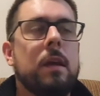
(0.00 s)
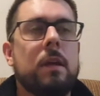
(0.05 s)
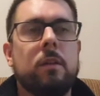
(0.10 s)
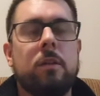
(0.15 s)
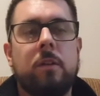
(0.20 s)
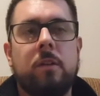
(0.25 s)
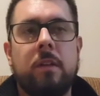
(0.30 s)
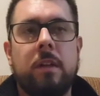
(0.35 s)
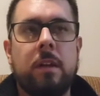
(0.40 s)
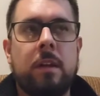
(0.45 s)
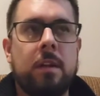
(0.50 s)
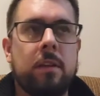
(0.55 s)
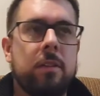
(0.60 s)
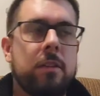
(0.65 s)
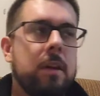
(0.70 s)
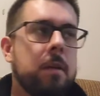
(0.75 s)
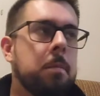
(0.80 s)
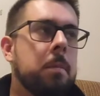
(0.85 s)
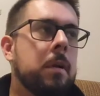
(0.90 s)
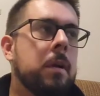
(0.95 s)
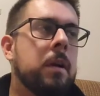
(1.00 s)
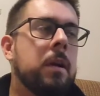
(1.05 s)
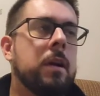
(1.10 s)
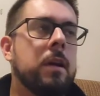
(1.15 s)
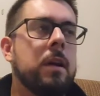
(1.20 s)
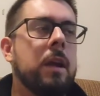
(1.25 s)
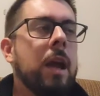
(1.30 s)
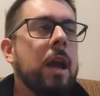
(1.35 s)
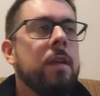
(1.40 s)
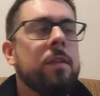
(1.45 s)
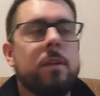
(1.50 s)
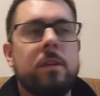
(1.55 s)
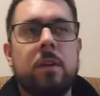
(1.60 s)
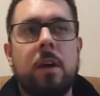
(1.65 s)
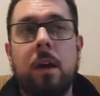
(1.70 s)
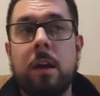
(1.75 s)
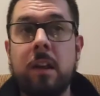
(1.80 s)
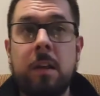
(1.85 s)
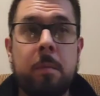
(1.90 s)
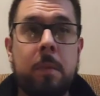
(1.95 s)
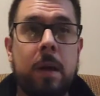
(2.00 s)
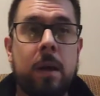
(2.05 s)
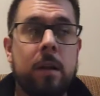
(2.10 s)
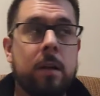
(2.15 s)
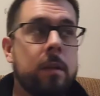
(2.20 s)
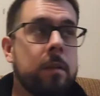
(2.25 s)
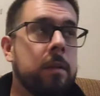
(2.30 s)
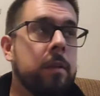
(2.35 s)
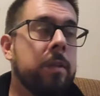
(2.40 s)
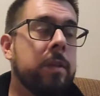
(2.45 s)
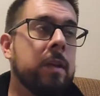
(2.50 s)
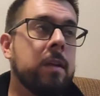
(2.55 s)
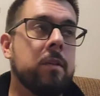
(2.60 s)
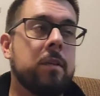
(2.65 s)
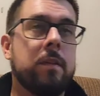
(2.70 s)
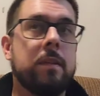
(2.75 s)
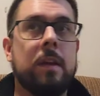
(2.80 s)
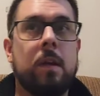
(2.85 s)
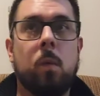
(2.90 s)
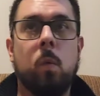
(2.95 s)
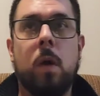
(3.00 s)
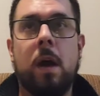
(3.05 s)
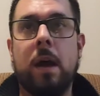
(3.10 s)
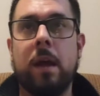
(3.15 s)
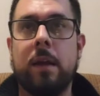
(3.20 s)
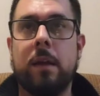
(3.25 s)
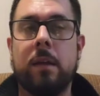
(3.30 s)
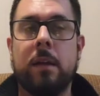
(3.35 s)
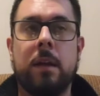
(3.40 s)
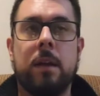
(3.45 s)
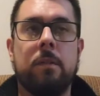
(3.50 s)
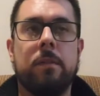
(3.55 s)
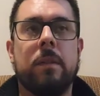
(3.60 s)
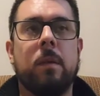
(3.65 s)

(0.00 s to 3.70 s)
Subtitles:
So he's eating supper, and they're talking about all the things that they want in life.